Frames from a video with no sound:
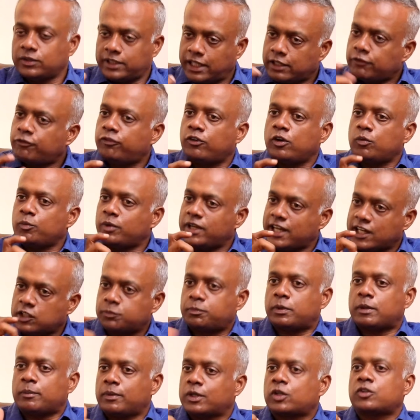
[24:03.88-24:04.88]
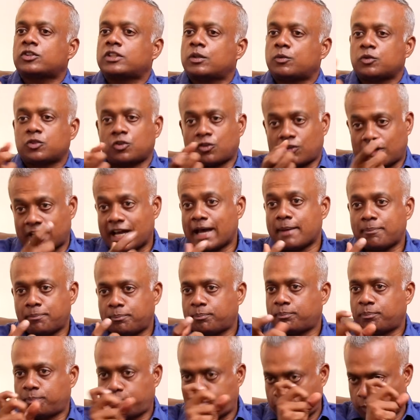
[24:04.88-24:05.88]
You know, that film we experimented because there was a
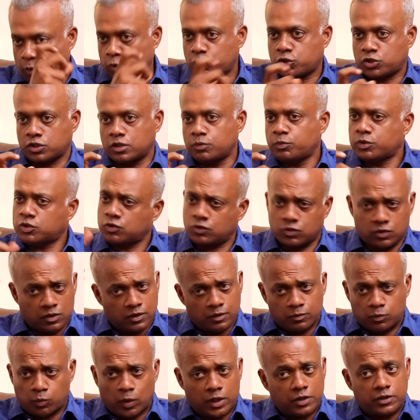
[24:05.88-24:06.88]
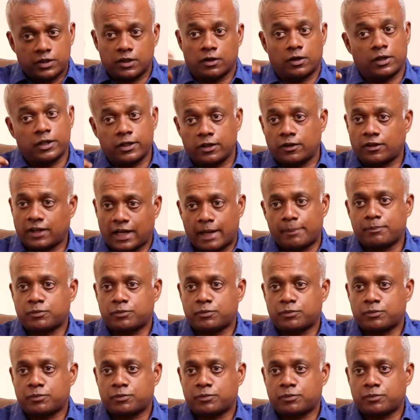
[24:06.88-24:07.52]
rap portion, which is one of the earlier